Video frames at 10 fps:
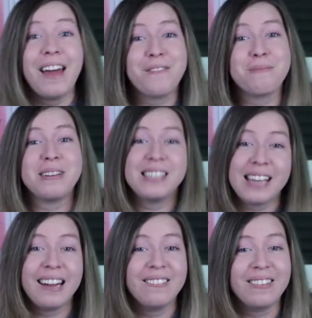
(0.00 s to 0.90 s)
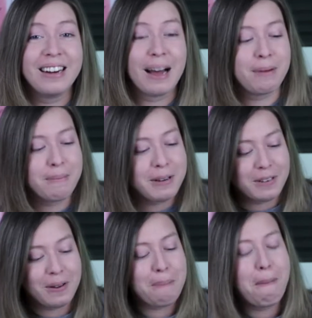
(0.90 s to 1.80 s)
then for my second one, I'm going to be
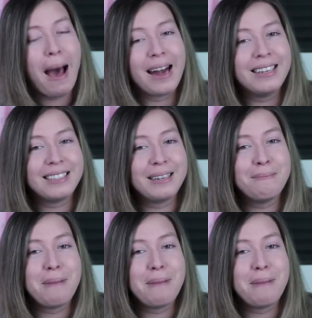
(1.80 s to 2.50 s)
doing Paddington